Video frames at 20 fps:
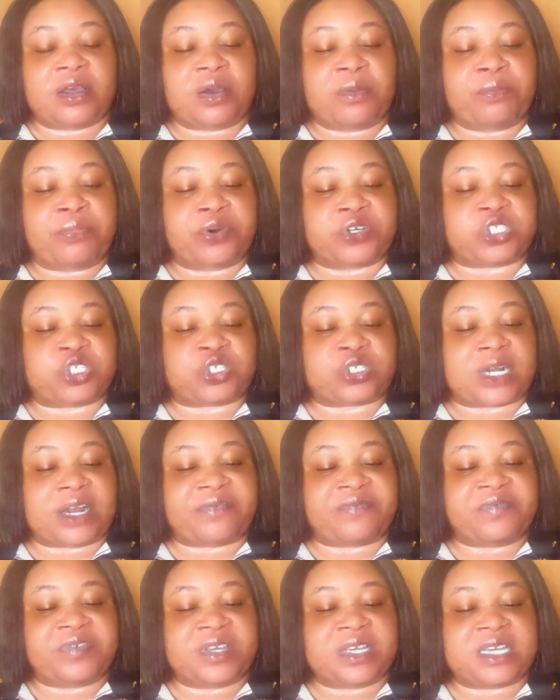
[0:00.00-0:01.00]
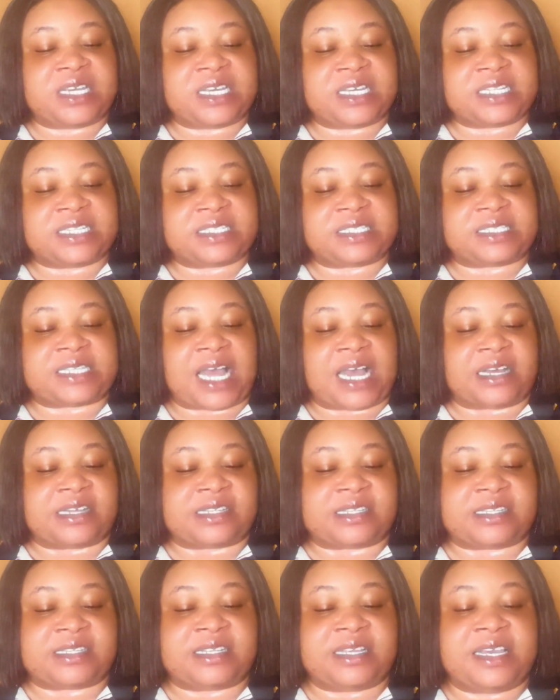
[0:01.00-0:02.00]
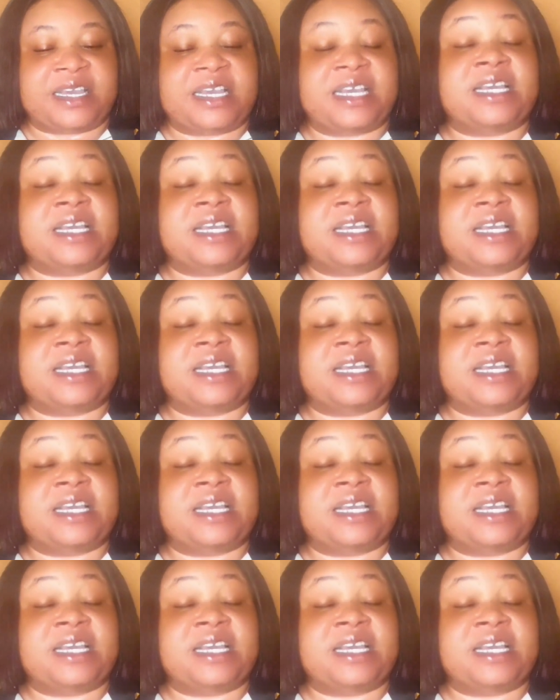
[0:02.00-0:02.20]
but traffic tanks,